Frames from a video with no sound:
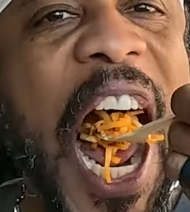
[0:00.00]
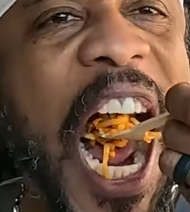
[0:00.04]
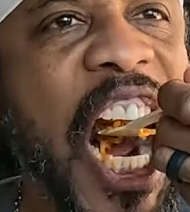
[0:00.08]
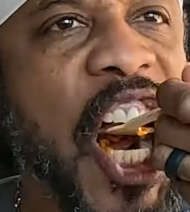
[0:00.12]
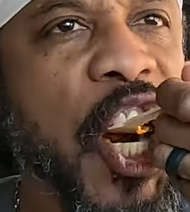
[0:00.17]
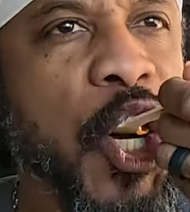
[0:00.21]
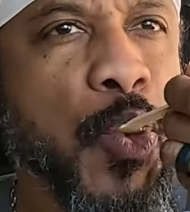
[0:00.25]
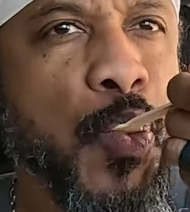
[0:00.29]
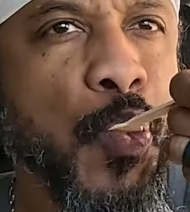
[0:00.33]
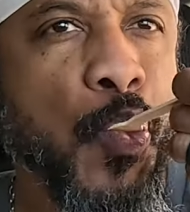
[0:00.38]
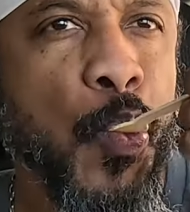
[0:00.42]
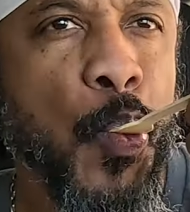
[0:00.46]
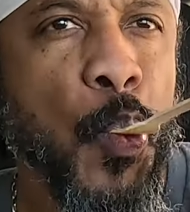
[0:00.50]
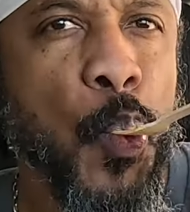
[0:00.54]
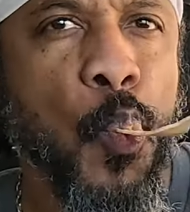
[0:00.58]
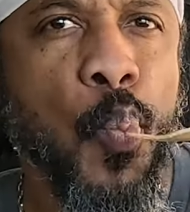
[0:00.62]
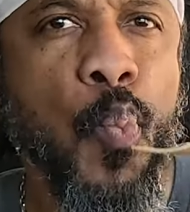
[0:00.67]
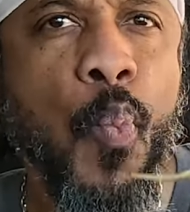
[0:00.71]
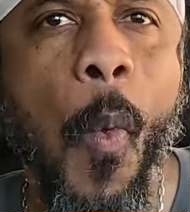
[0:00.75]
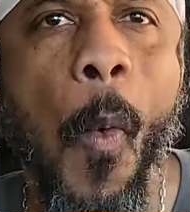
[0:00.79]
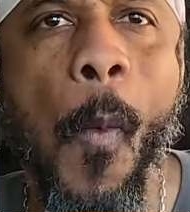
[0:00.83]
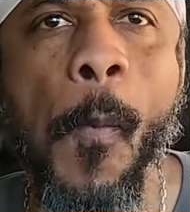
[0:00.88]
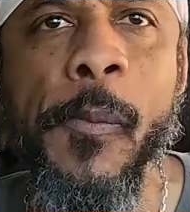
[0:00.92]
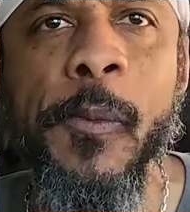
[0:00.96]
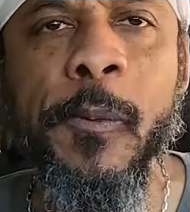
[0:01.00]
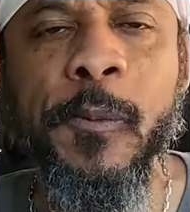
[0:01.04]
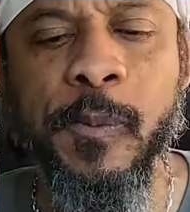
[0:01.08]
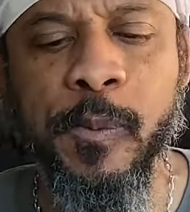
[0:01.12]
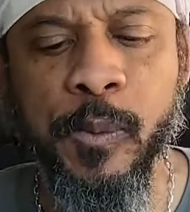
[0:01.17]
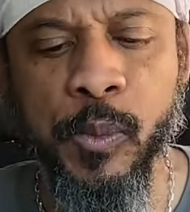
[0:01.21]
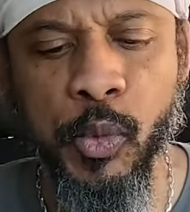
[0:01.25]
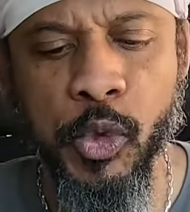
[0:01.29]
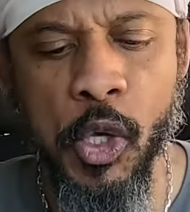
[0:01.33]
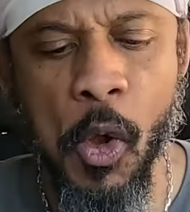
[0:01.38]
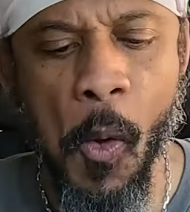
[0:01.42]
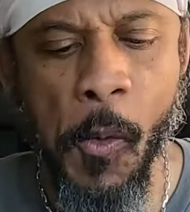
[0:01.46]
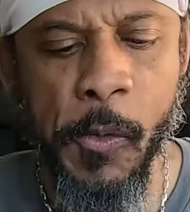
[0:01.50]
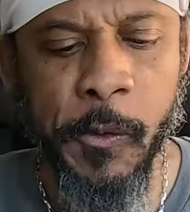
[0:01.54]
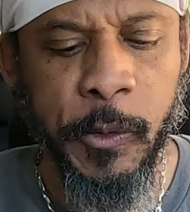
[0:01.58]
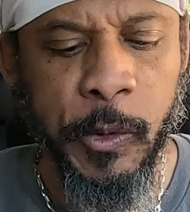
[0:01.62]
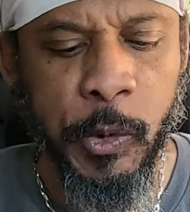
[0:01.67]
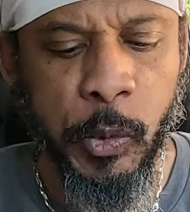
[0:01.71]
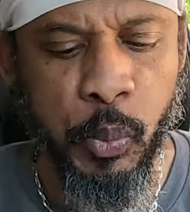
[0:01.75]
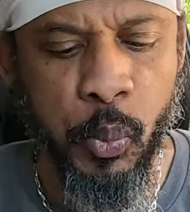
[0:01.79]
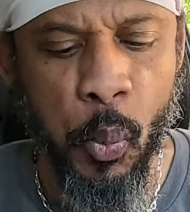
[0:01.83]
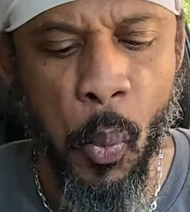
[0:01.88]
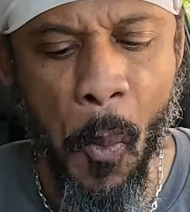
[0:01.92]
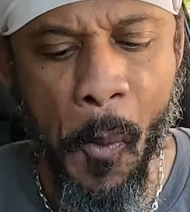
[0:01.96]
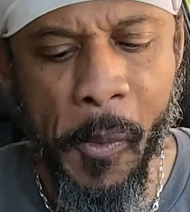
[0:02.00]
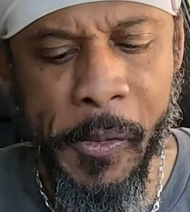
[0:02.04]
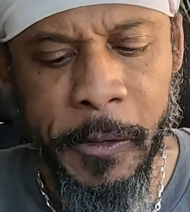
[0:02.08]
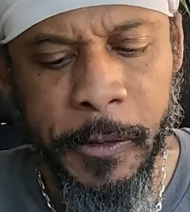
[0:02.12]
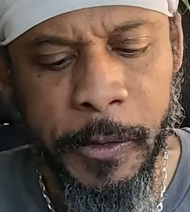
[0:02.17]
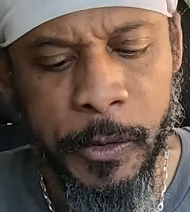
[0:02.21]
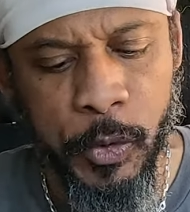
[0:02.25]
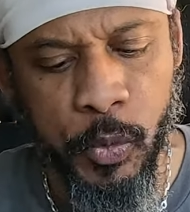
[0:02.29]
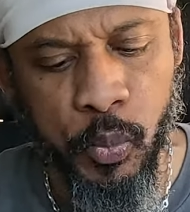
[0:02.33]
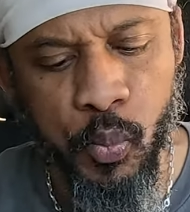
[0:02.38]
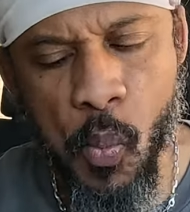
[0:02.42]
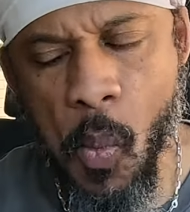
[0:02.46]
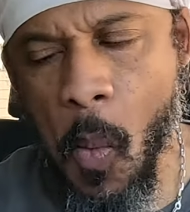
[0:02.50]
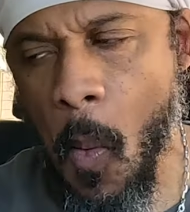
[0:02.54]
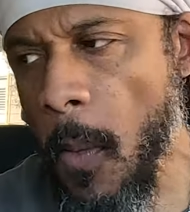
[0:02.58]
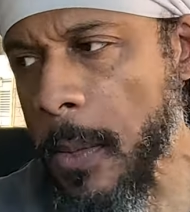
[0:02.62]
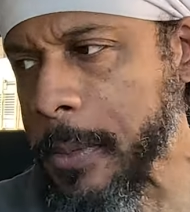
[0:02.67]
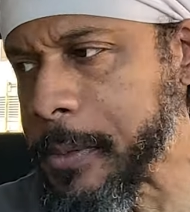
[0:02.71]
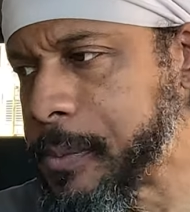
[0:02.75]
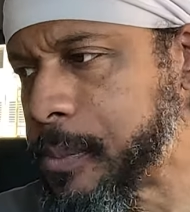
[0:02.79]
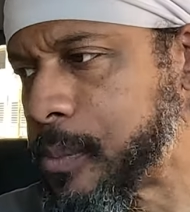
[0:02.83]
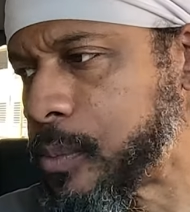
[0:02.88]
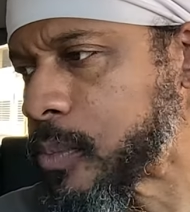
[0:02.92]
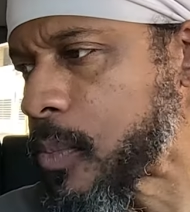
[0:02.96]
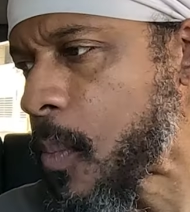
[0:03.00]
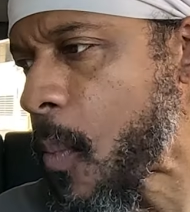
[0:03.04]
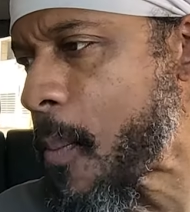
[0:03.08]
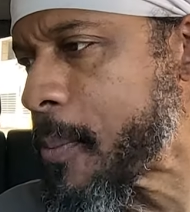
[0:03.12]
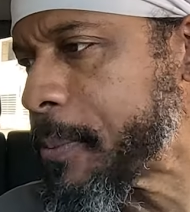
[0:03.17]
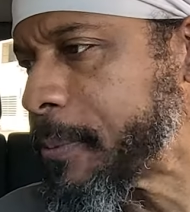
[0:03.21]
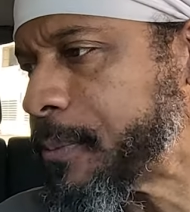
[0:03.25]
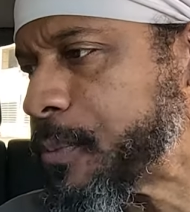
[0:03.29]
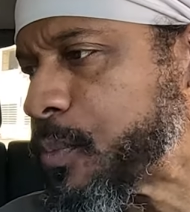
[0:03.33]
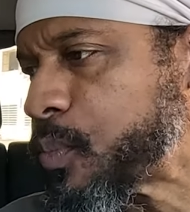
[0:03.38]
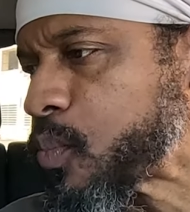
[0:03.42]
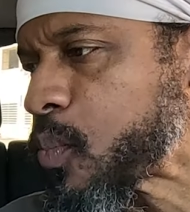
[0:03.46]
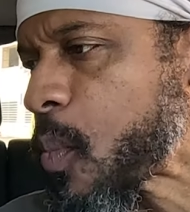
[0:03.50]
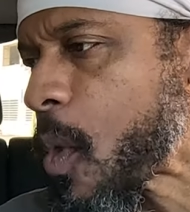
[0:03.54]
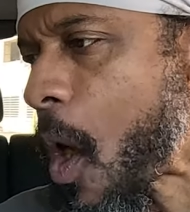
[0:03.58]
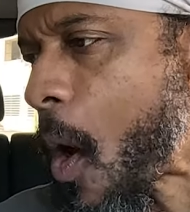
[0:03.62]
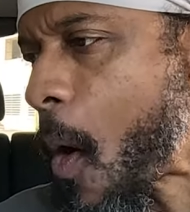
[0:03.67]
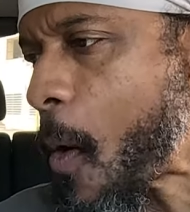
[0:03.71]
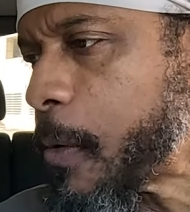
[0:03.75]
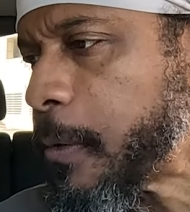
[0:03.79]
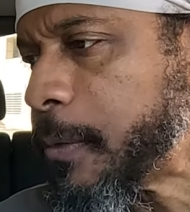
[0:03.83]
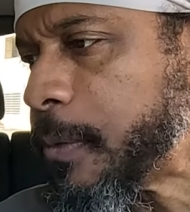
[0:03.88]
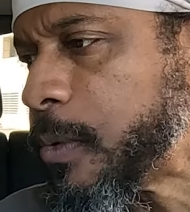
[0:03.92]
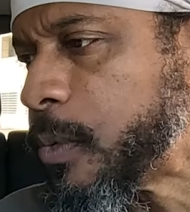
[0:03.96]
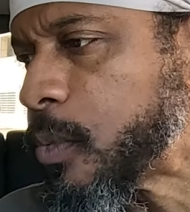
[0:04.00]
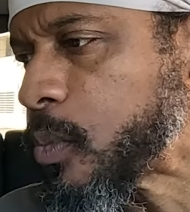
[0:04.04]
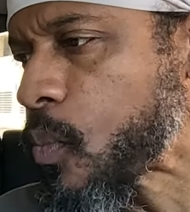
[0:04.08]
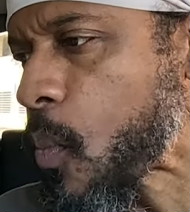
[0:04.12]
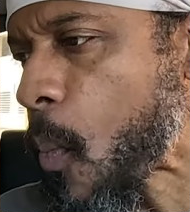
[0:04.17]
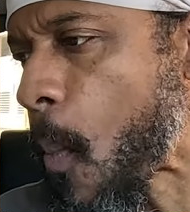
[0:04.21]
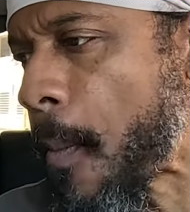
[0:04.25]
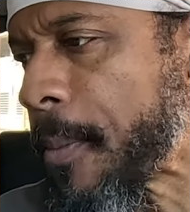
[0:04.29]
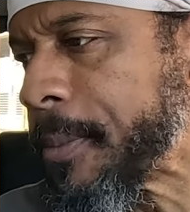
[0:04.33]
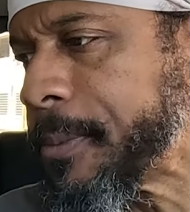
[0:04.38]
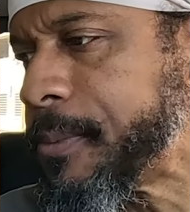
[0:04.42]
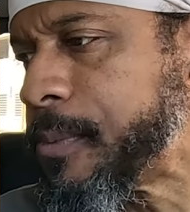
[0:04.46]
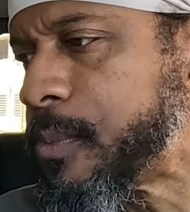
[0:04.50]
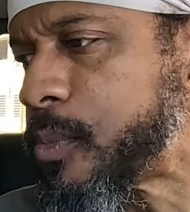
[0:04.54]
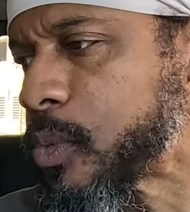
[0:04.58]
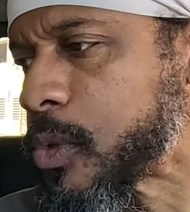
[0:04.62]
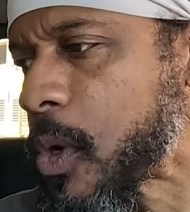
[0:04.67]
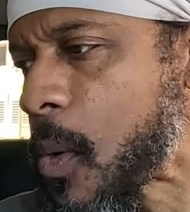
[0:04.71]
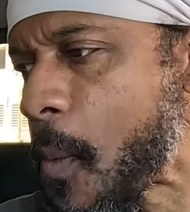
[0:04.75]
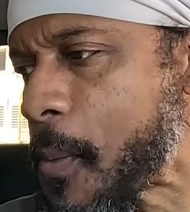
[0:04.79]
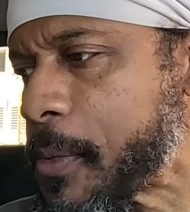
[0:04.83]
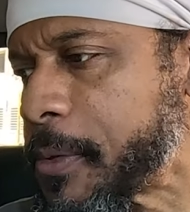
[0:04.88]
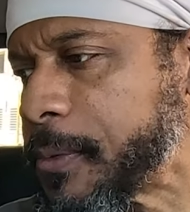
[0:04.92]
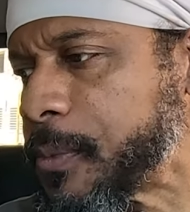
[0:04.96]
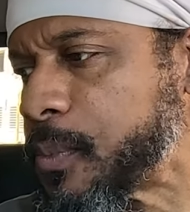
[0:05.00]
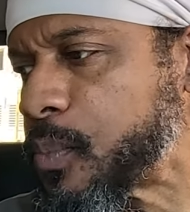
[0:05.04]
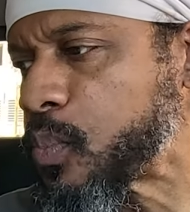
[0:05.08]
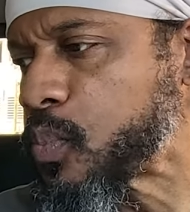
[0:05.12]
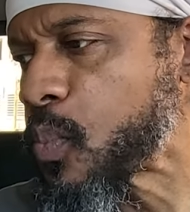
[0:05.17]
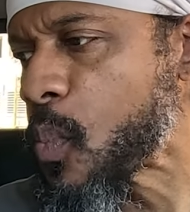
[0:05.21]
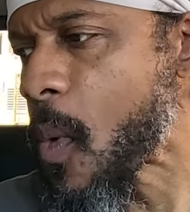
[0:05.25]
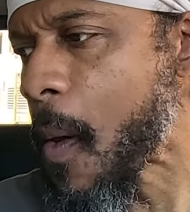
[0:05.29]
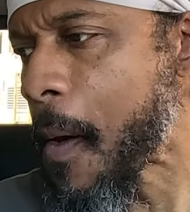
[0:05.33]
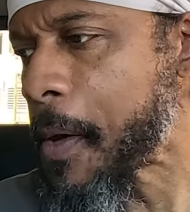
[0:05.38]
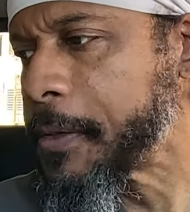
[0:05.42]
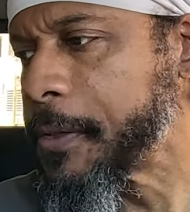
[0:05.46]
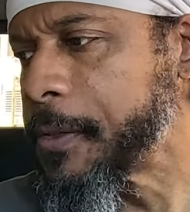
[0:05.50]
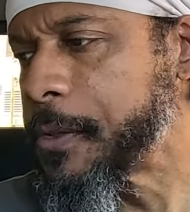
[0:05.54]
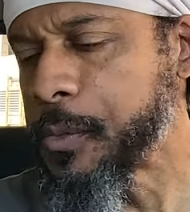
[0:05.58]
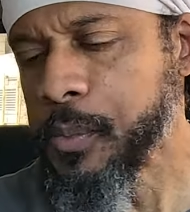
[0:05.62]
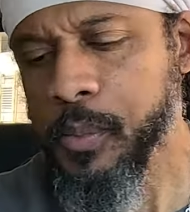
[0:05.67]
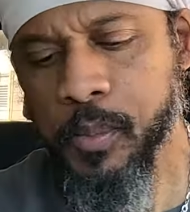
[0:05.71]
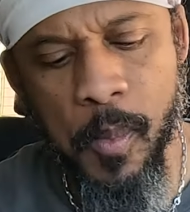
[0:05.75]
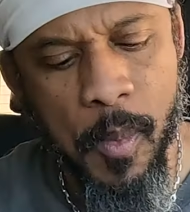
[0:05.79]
So yours is smoked salmon, caramelized onions, red onions, feta, and cream cheese.